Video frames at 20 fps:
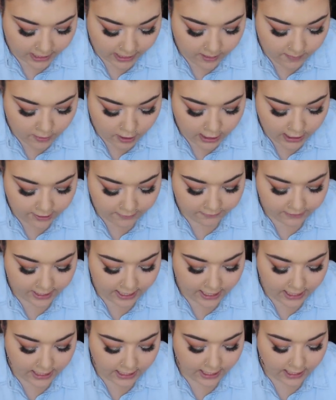Kimberly
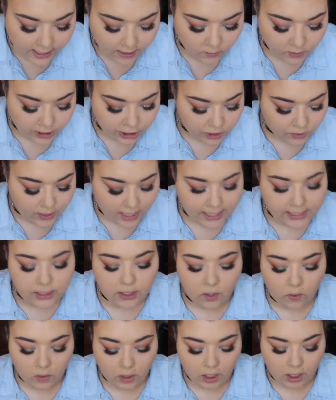Flanagan, which you guys
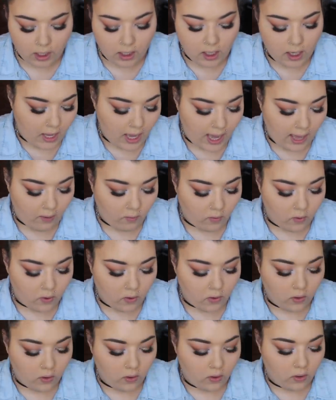know her. I
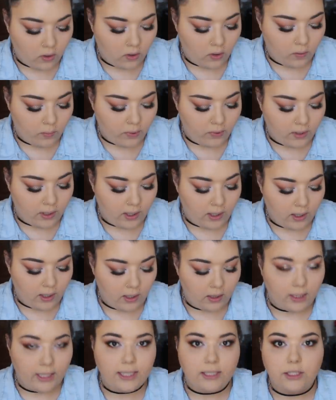will put
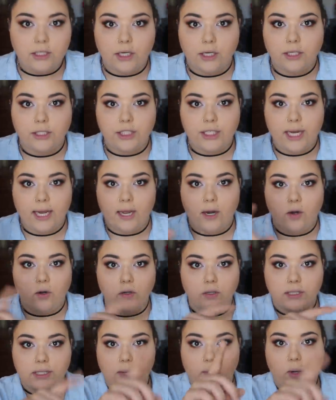a link to her
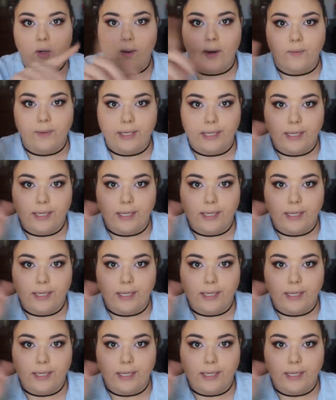channel somewhere around